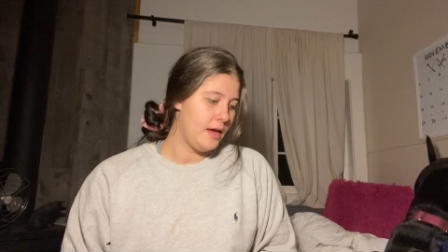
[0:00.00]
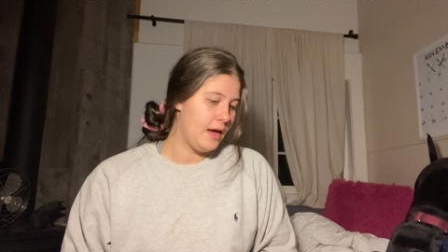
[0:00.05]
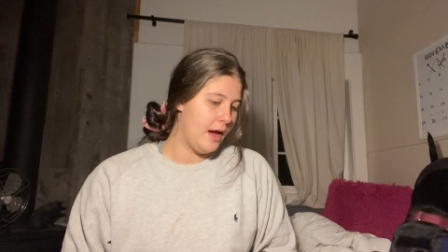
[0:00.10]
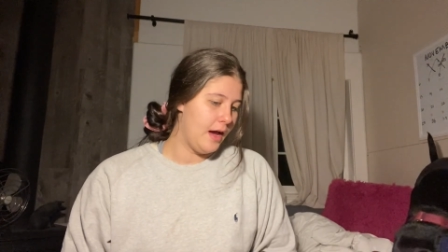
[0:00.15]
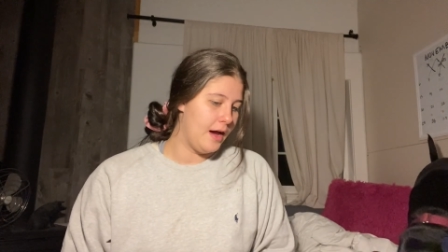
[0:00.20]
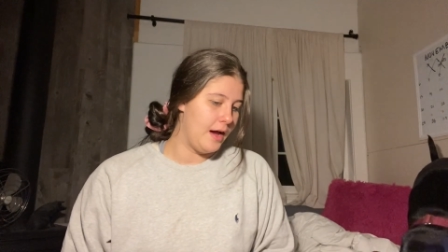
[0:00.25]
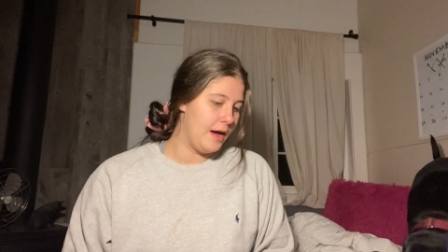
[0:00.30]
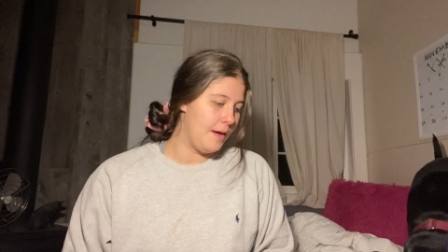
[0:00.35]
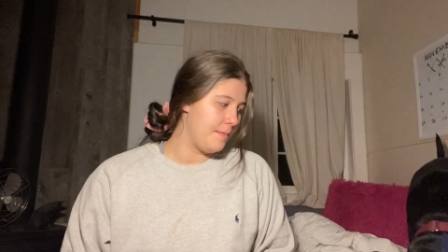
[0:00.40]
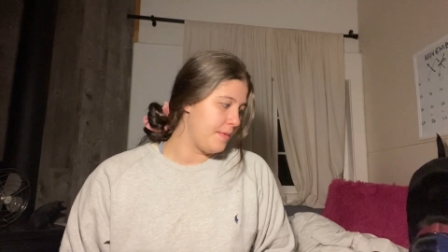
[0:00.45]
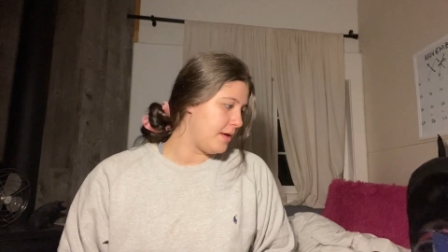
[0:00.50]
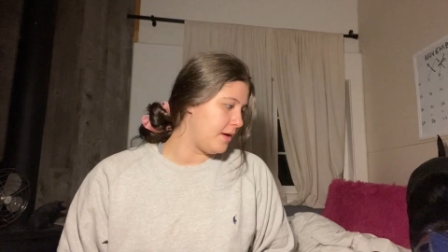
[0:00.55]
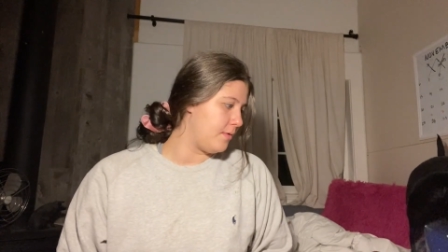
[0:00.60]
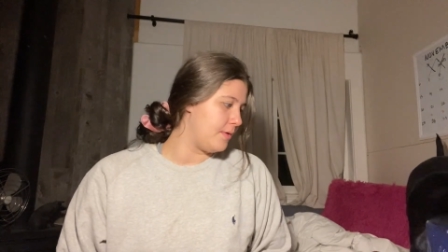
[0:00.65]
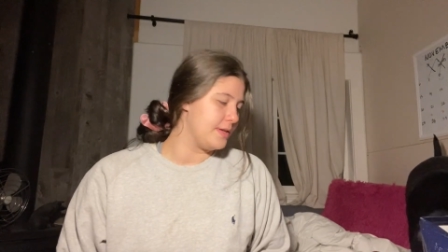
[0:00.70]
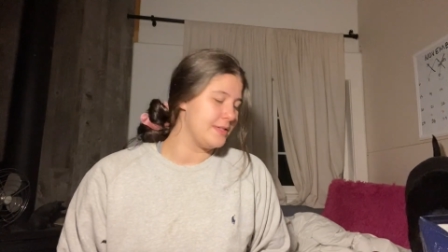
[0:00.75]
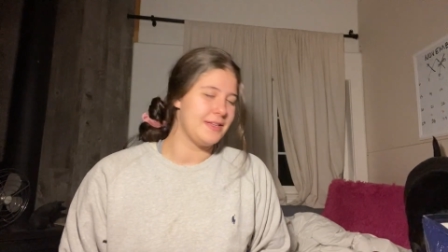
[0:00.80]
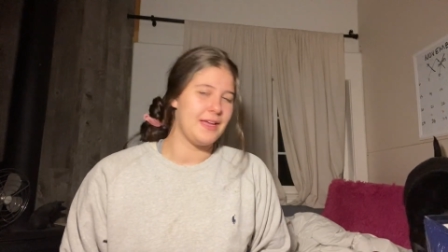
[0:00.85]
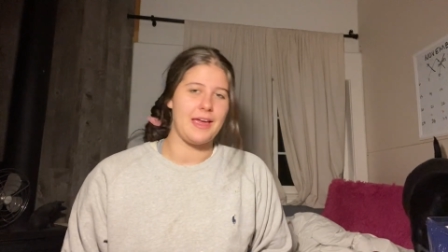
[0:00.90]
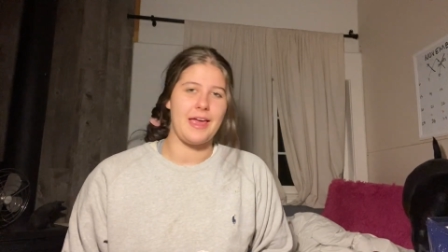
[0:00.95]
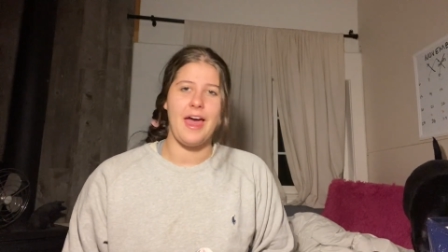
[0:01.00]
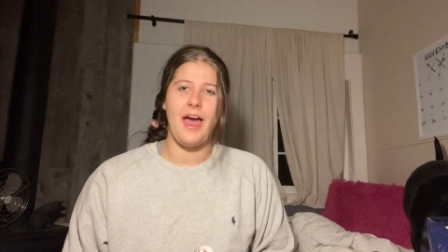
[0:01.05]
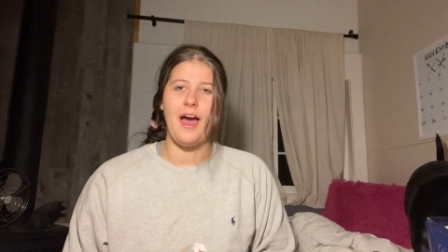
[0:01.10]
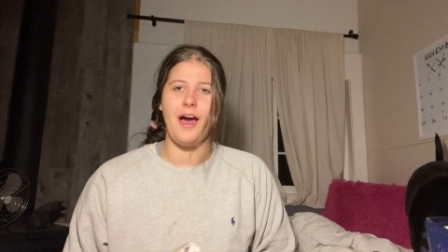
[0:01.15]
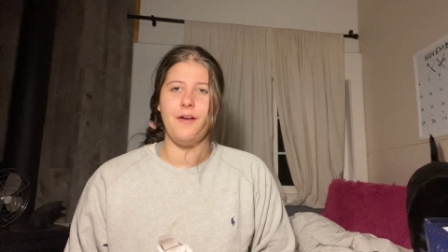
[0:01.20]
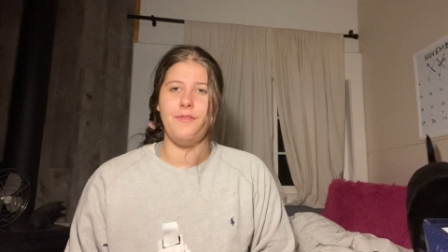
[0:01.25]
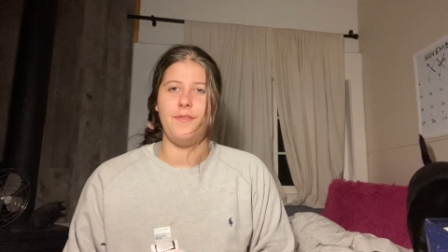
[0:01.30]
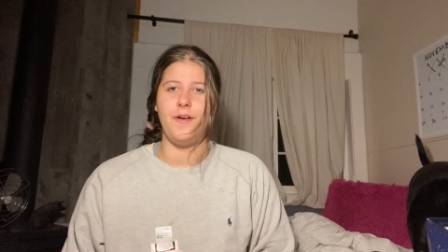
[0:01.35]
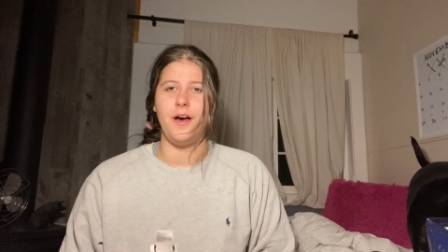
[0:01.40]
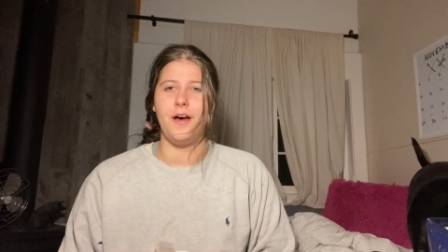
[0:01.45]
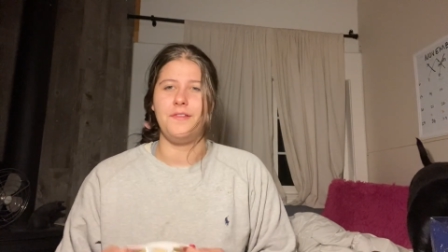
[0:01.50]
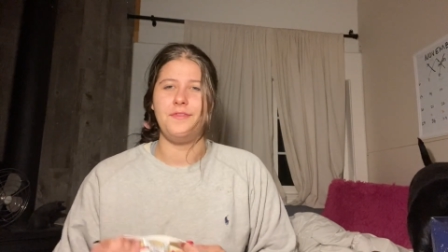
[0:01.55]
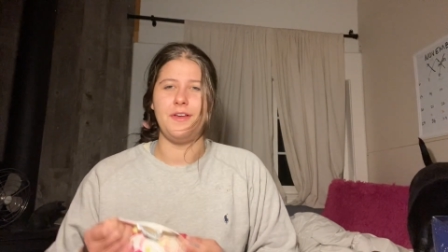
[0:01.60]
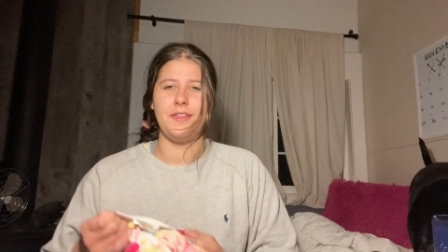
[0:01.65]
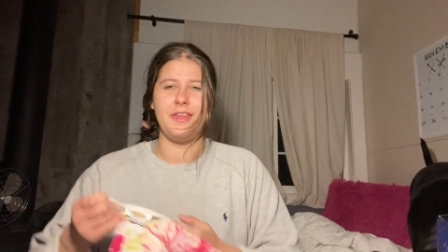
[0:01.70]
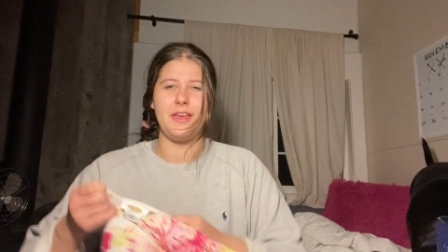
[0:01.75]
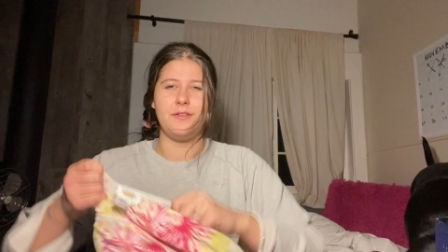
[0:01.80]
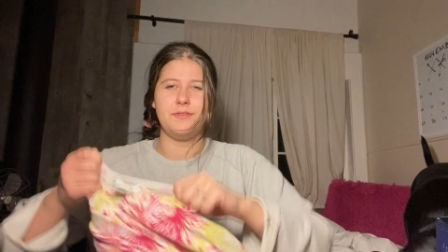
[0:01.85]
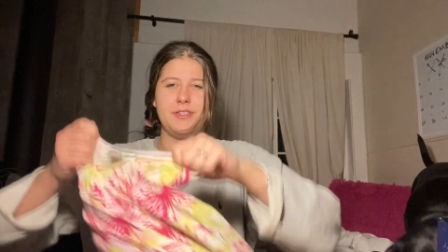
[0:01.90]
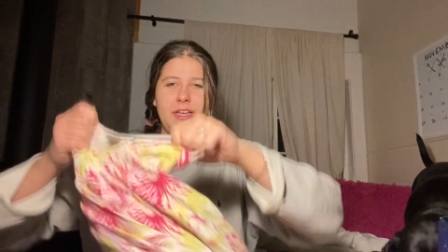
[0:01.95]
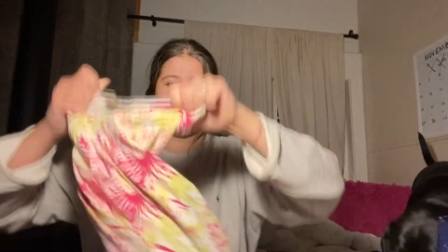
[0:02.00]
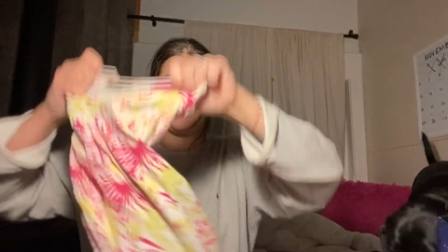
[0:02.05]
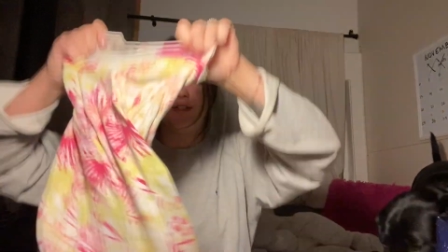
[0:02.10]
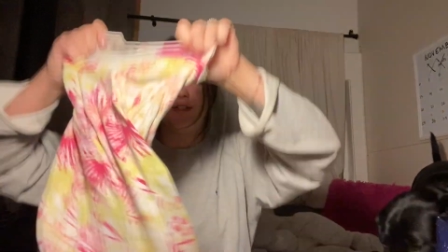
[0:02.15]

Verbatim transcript: um, it was like half off. I think it was like